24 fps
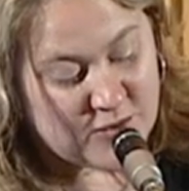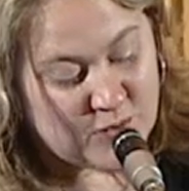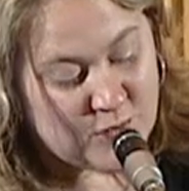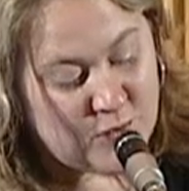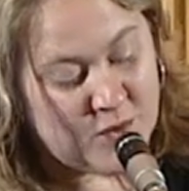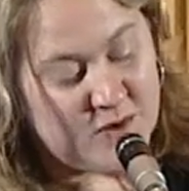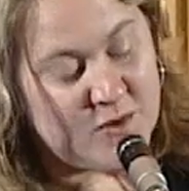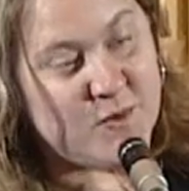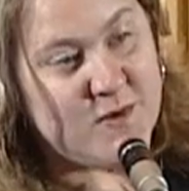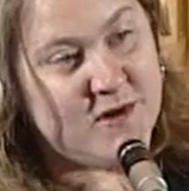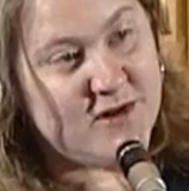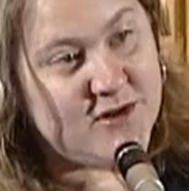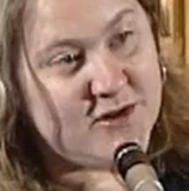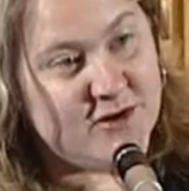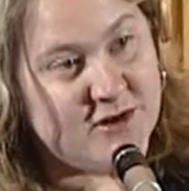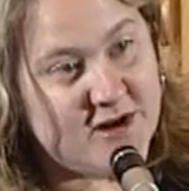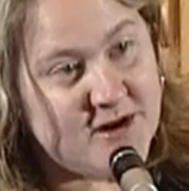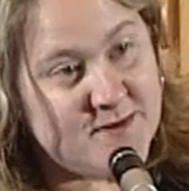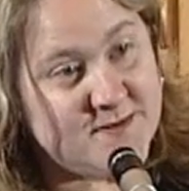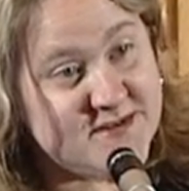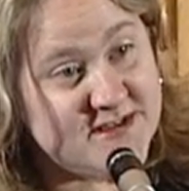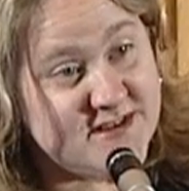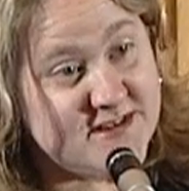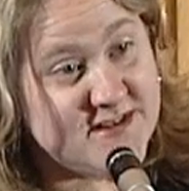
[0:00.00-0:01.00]
When we look
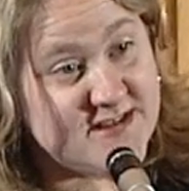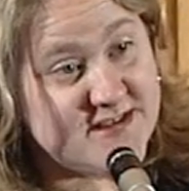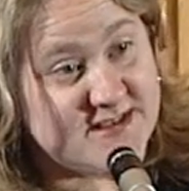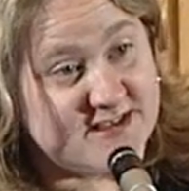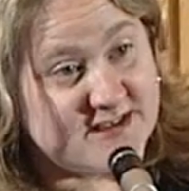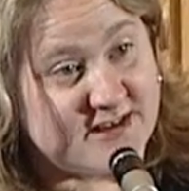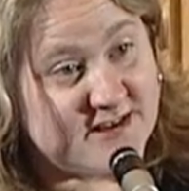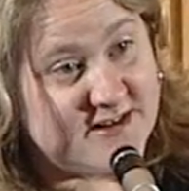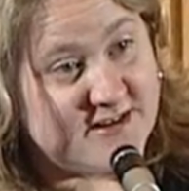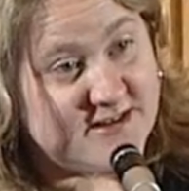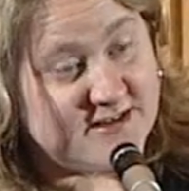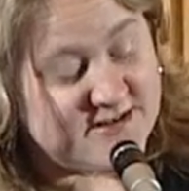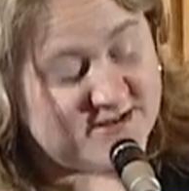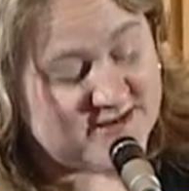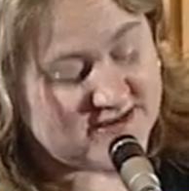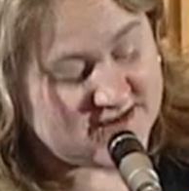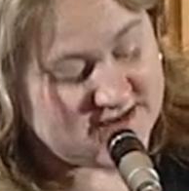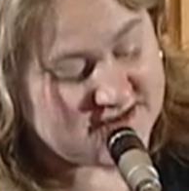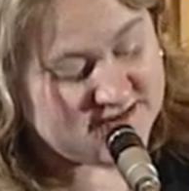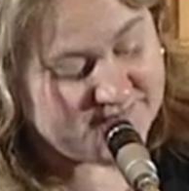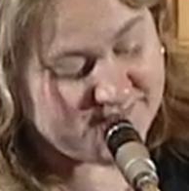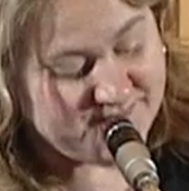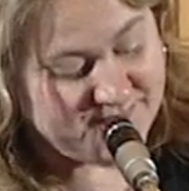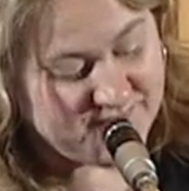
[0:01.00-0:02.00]
up to the
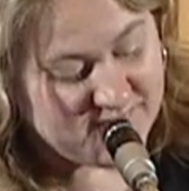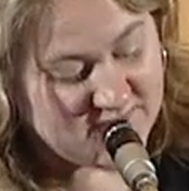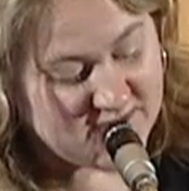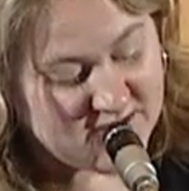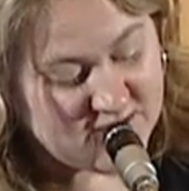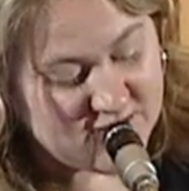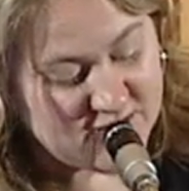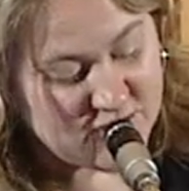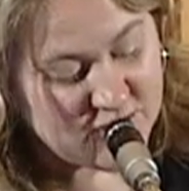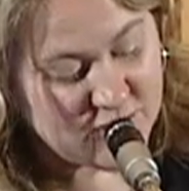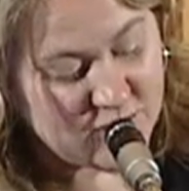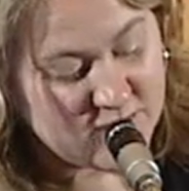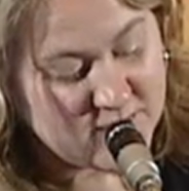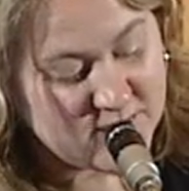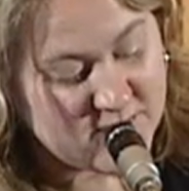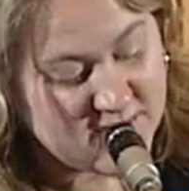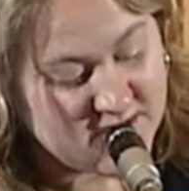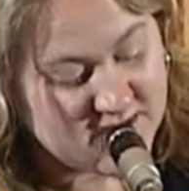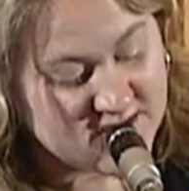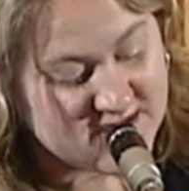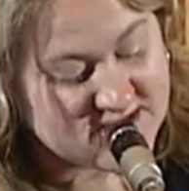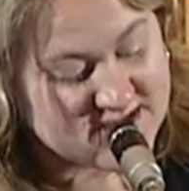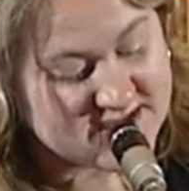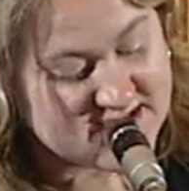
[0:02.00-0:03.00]
stars, who
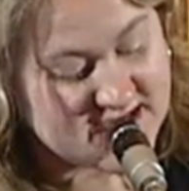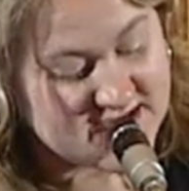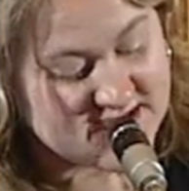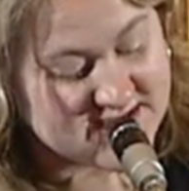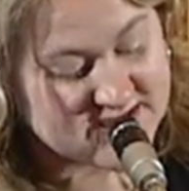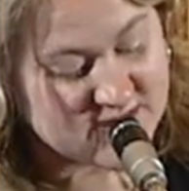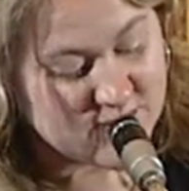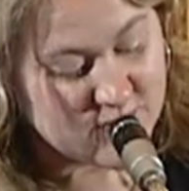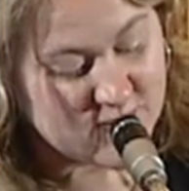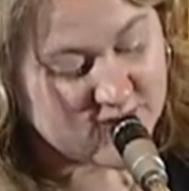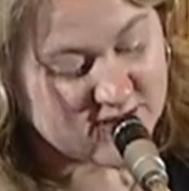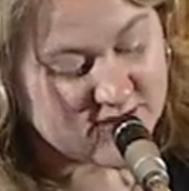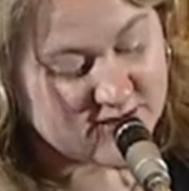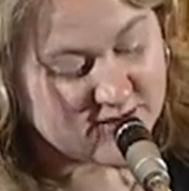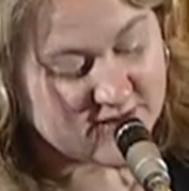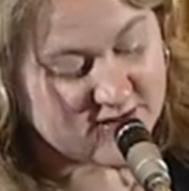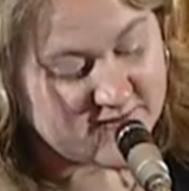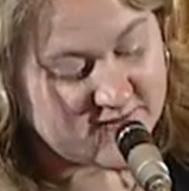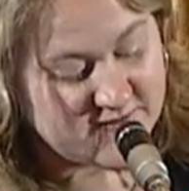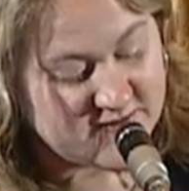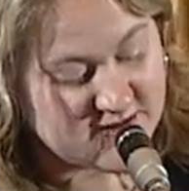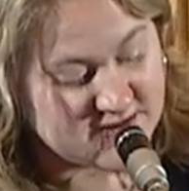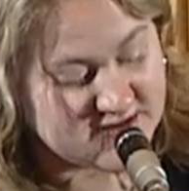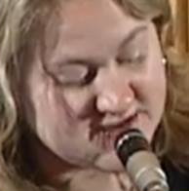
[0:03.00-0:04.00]
among us hasn't wondered
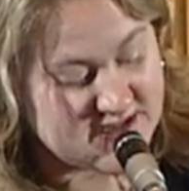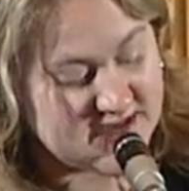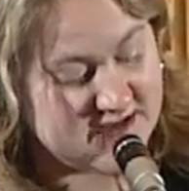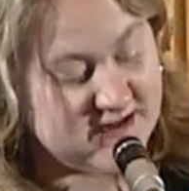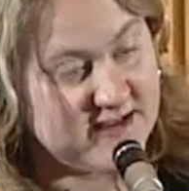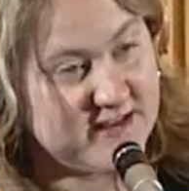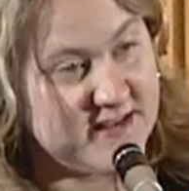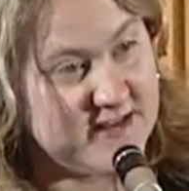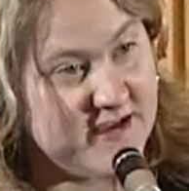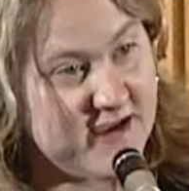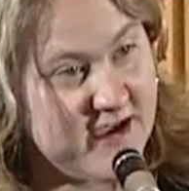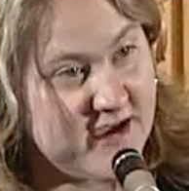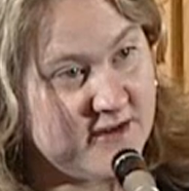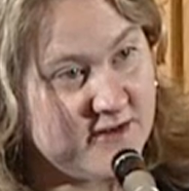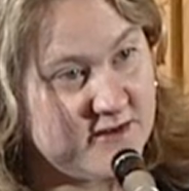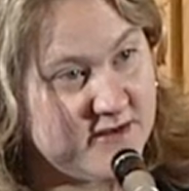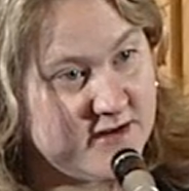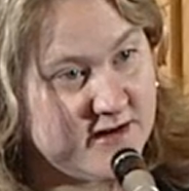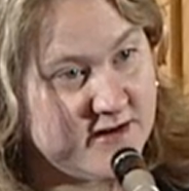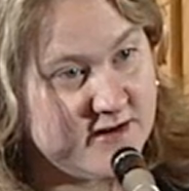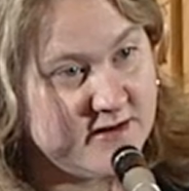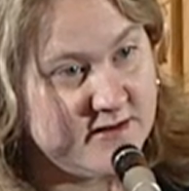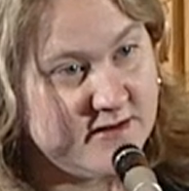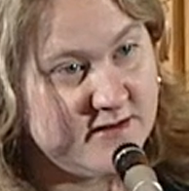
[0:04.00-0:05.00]
if there's anything out
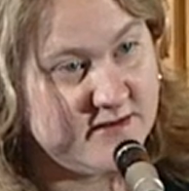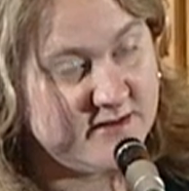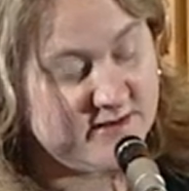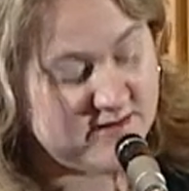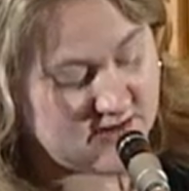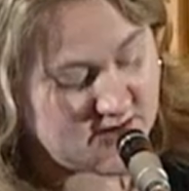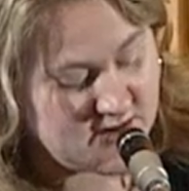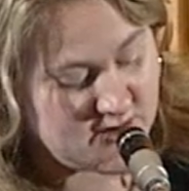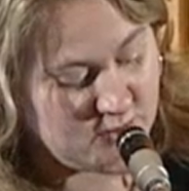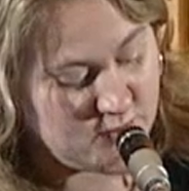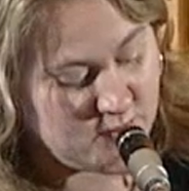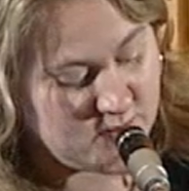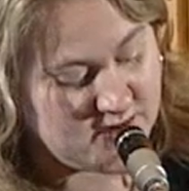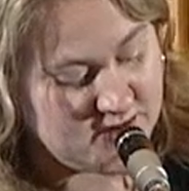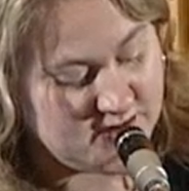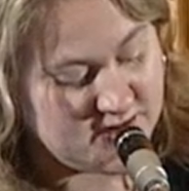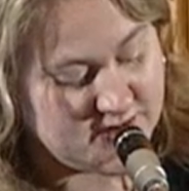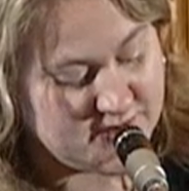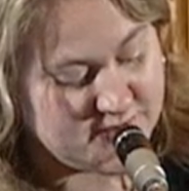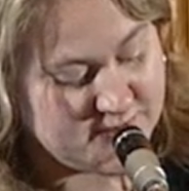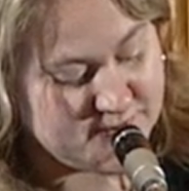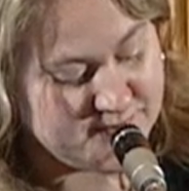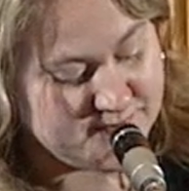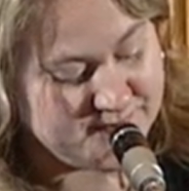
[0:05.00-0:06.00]
there? Are we
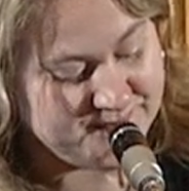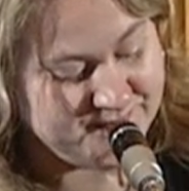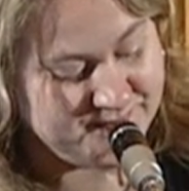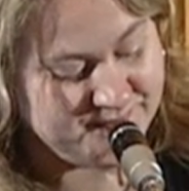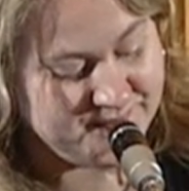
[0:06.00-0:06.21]
alone?